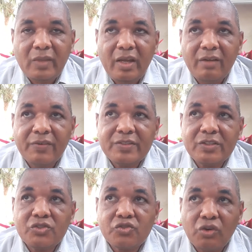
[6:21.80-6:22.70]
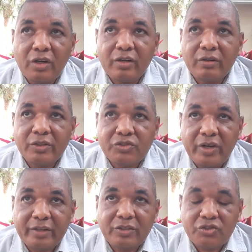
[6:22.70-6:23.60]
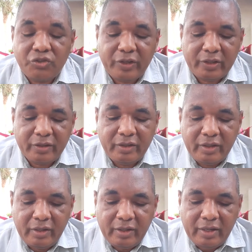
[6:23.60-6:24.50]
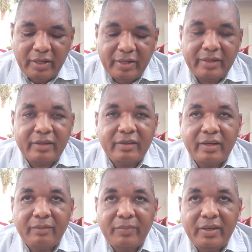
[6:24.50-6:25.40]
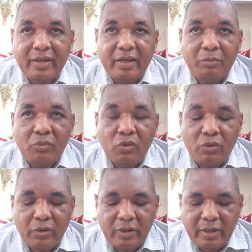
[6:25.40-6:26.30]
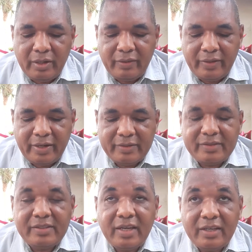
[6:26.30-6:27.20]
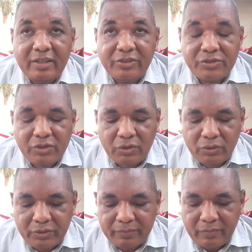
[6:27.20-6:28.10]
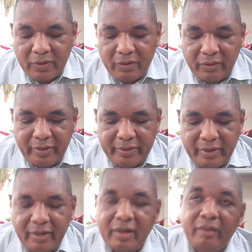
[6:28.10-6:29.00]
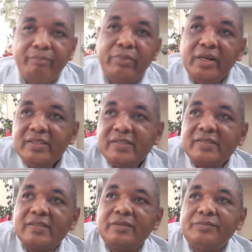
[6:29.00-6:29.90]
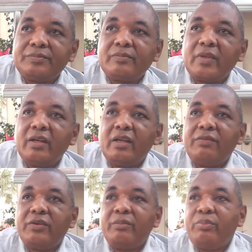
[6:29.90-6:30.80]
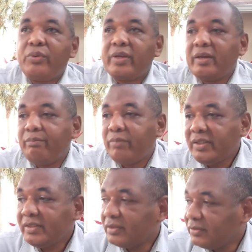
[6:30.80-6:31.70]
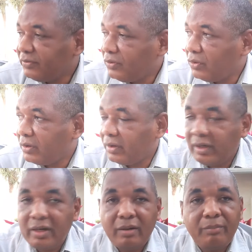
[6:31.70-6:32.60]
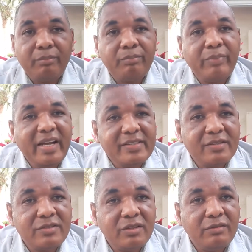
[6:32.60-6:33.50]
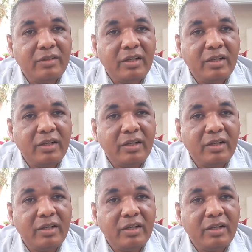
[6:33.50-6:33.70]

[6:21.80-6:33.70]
If it's a truck or a tractor trailer, it cannot be any more than 10 years old. All right. A bus, if you're importing a bus for passenger